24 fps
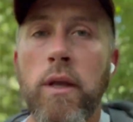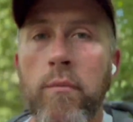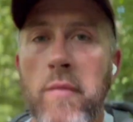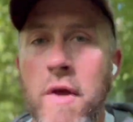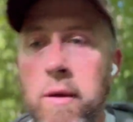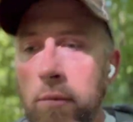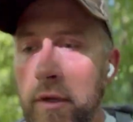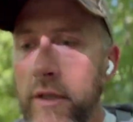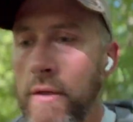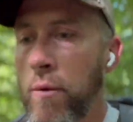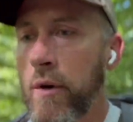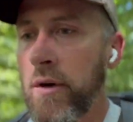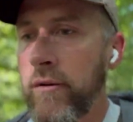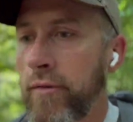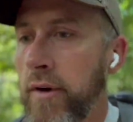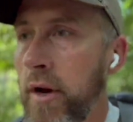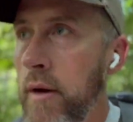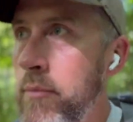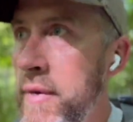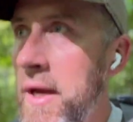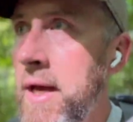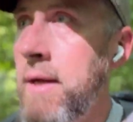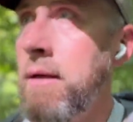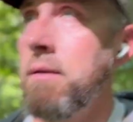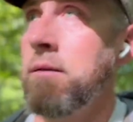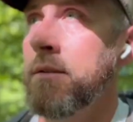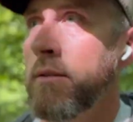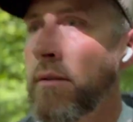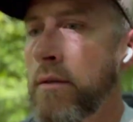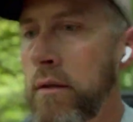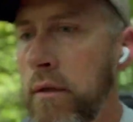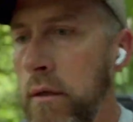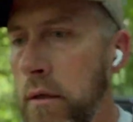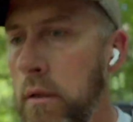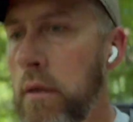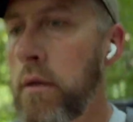maybe 25 pounds,
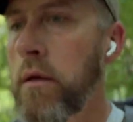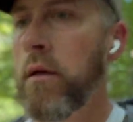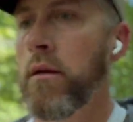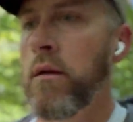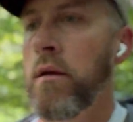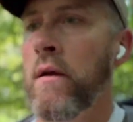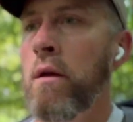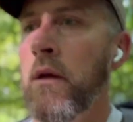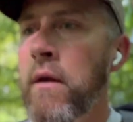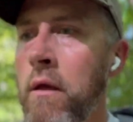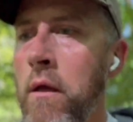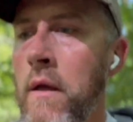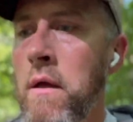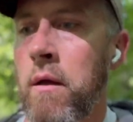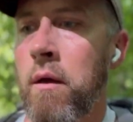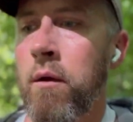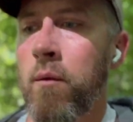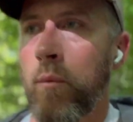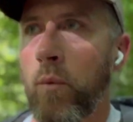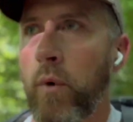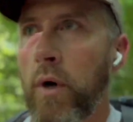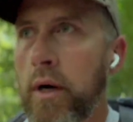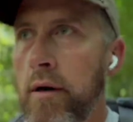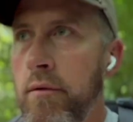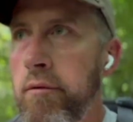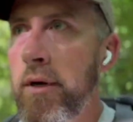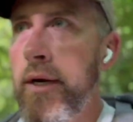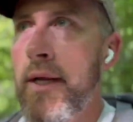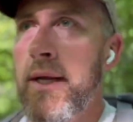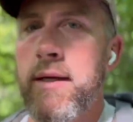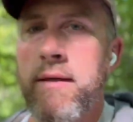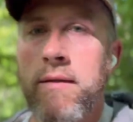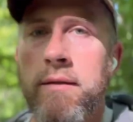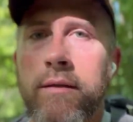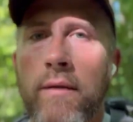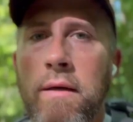whatever it
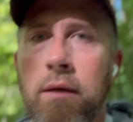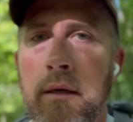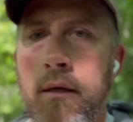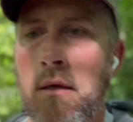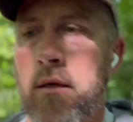is.